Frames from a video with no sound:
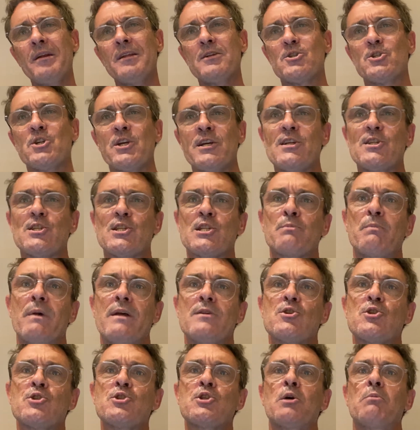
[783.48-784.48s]
did Jesus
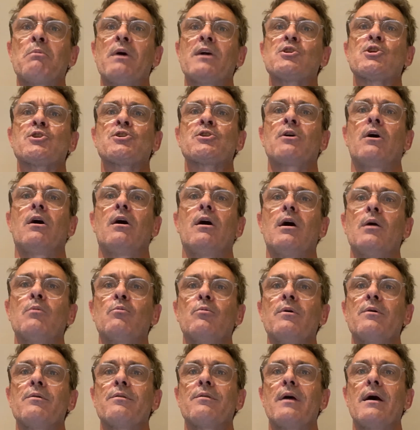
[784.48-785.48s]
spend so much time
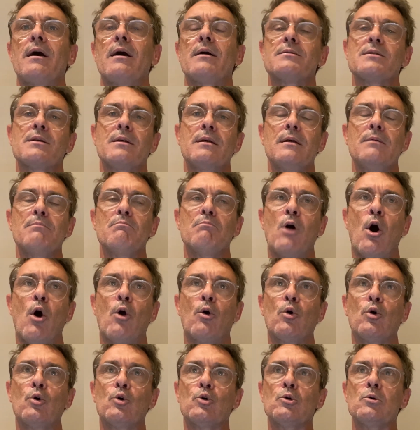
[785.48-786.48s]
with that
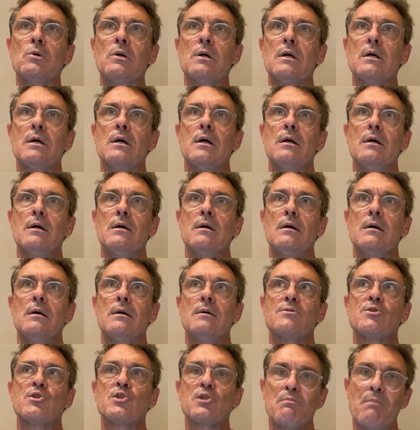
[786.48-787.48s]
immoral
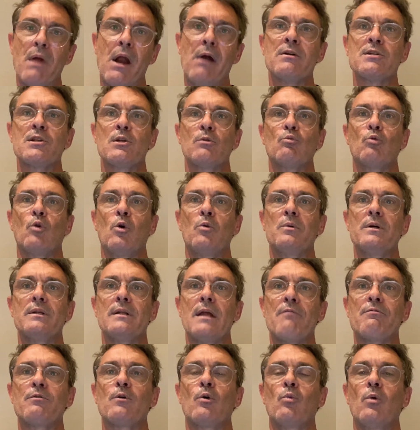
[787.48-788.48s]
Samaritan woman
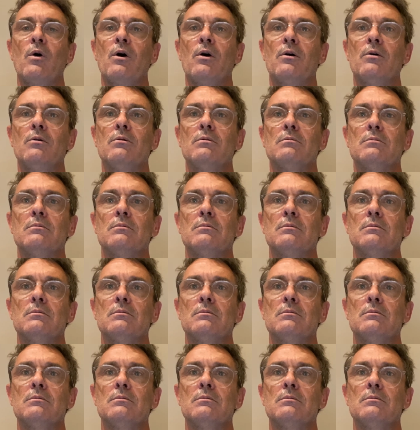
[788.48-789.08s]
at the well?